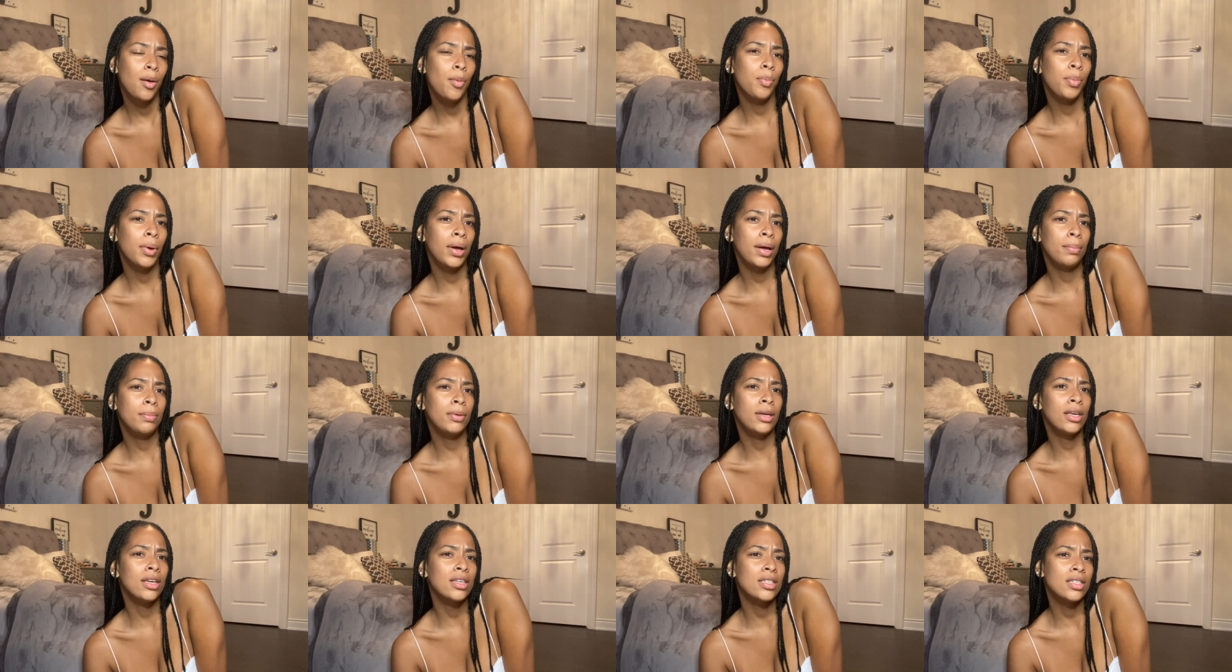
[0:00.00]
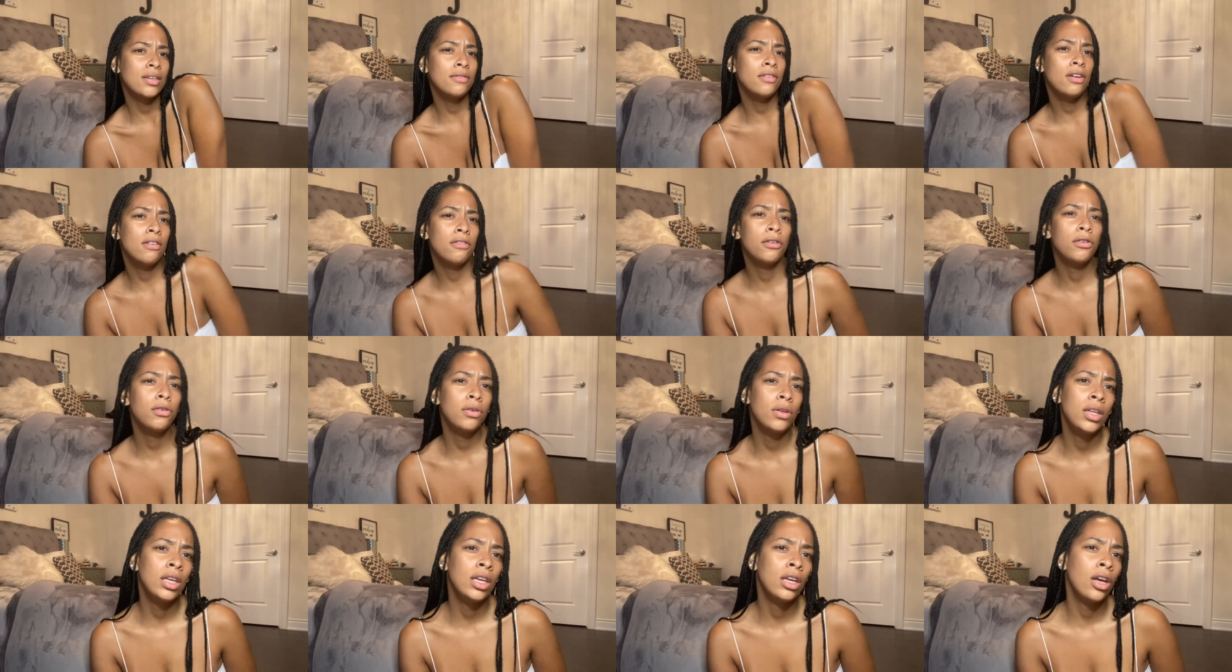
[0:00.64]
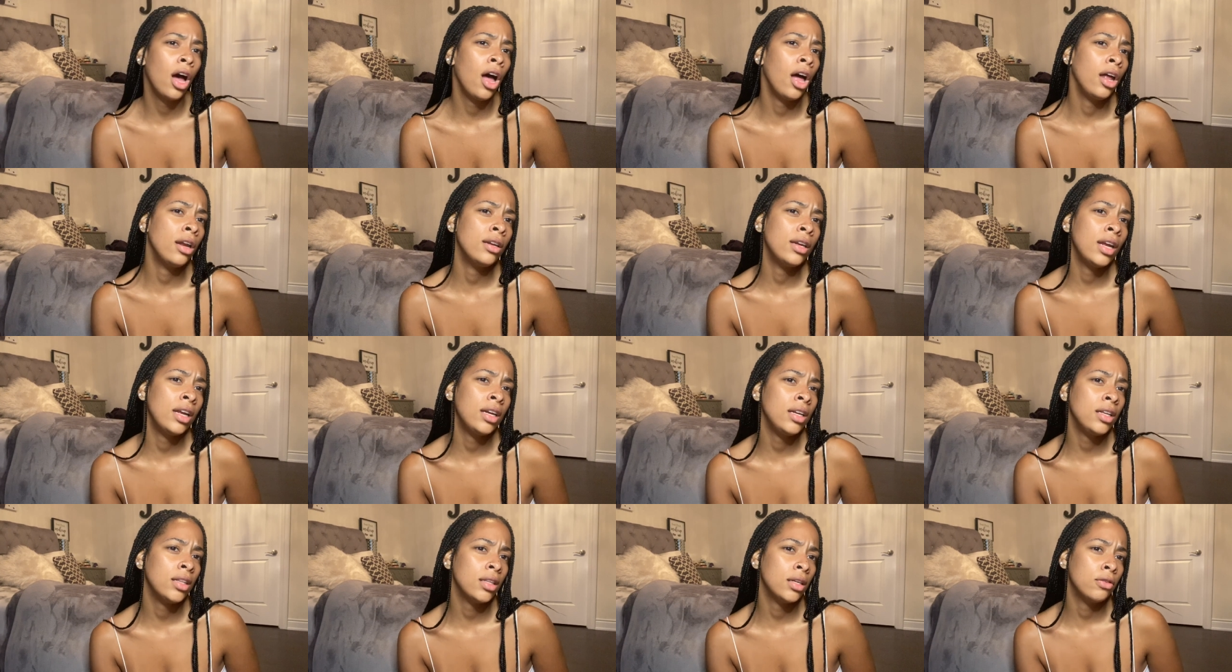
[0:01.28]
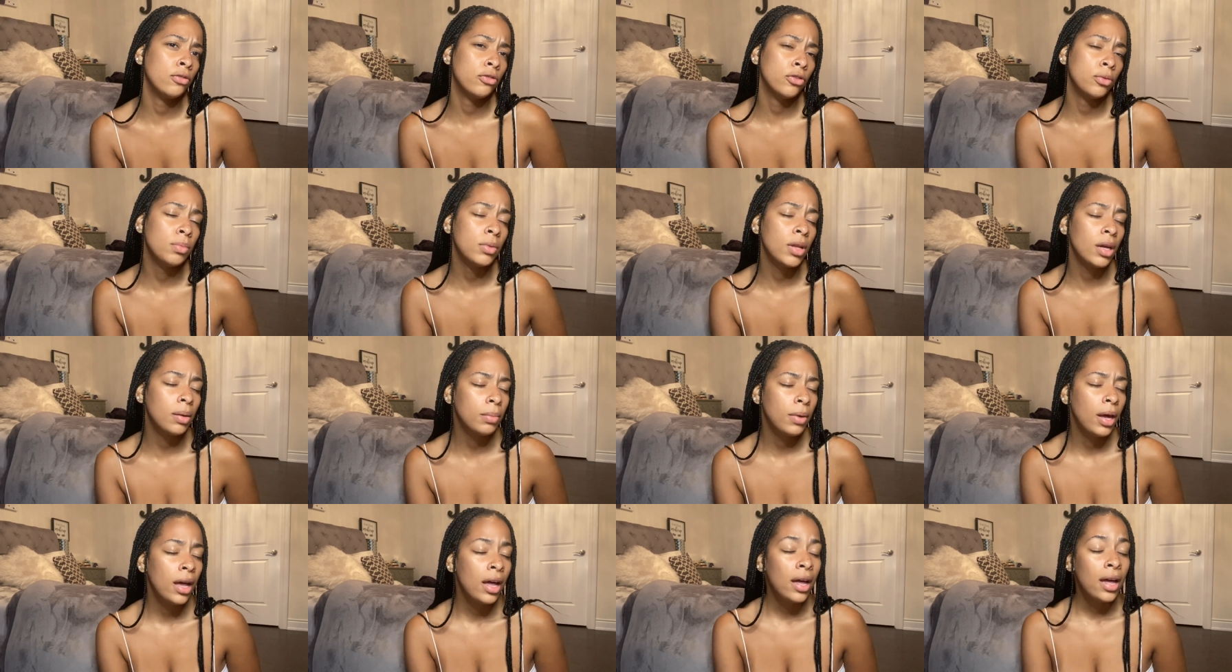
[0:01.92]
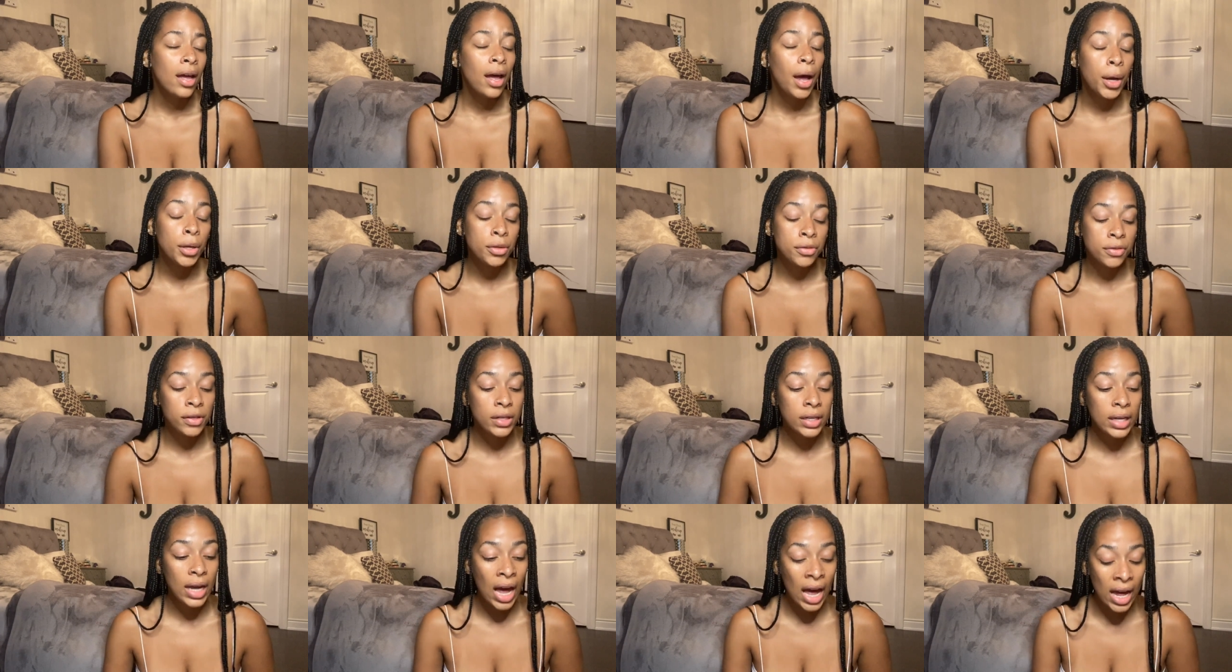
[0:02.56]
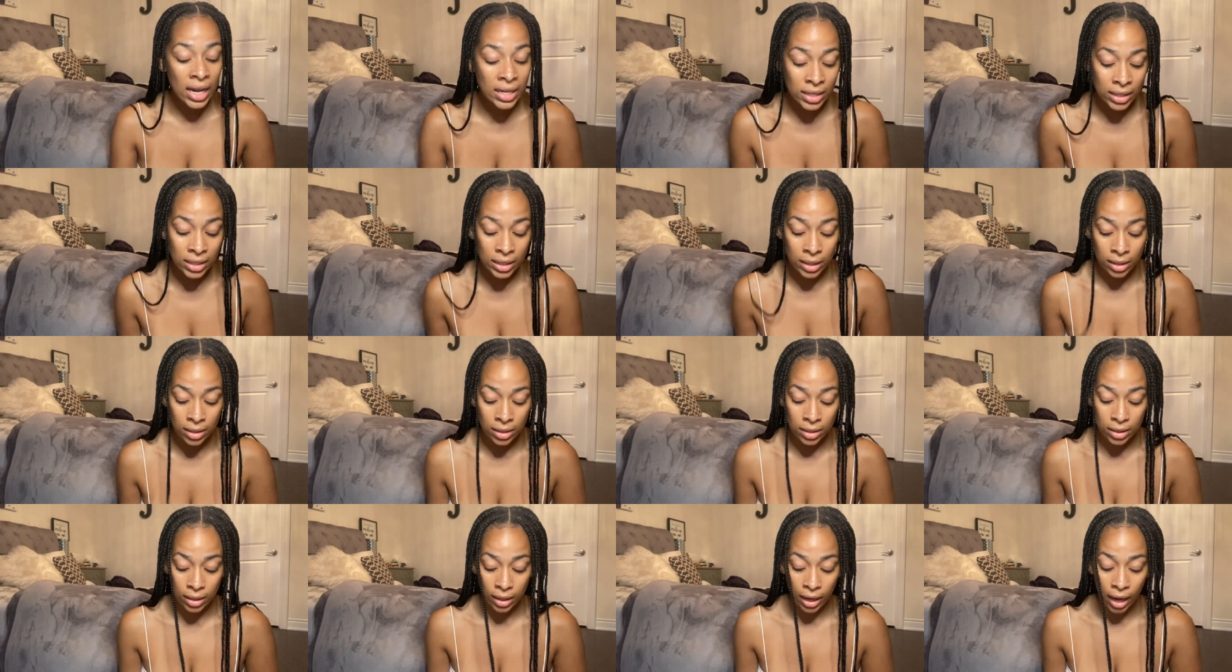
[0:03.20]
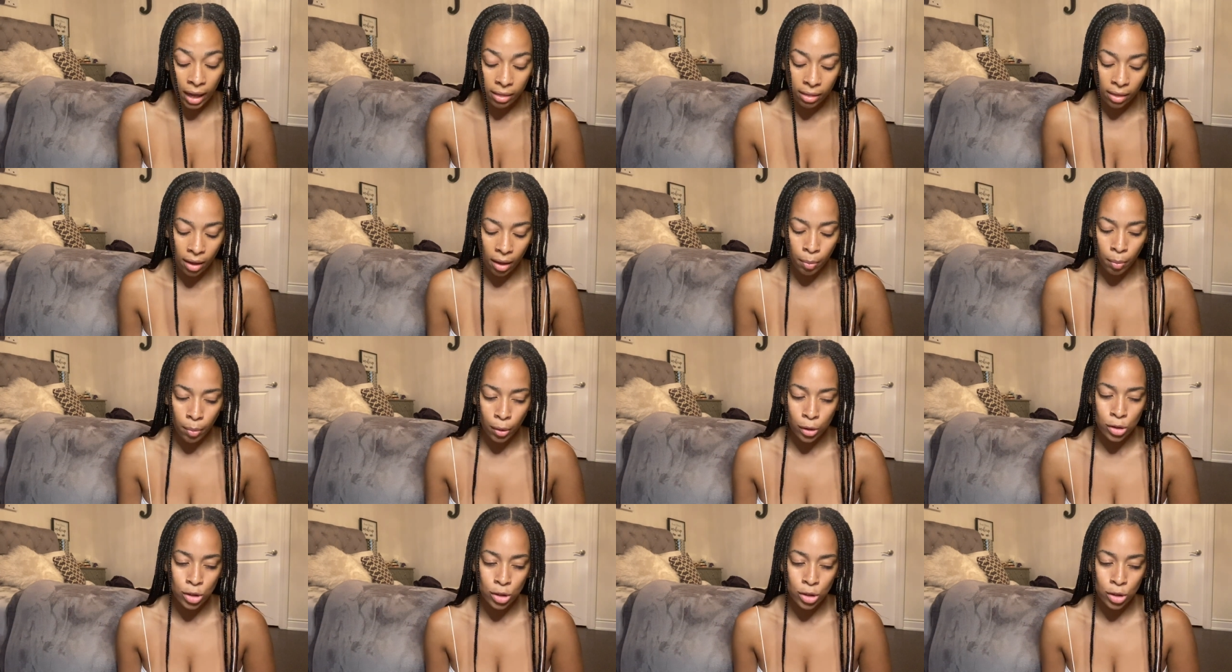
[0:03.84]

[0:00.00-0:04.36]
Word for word: But because I've never really gotten anything from them, I was very hesitant to get them.